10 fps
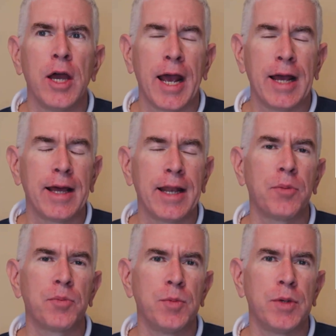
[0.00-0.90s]
And that
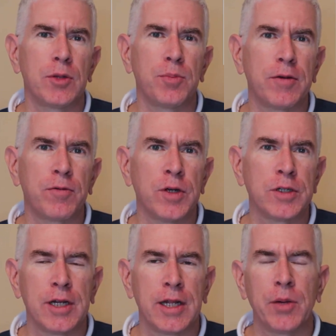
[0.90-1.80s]
helps me speak
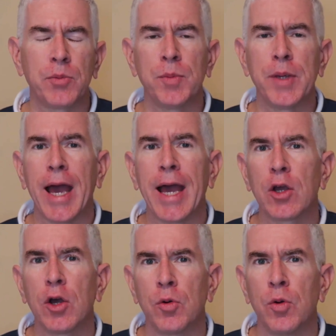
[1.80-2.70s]
French, and it helps me
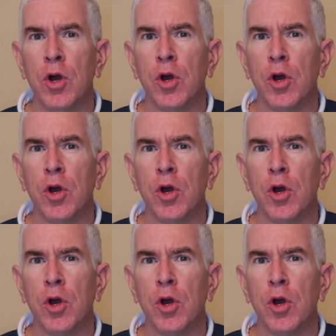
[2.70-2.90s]
echo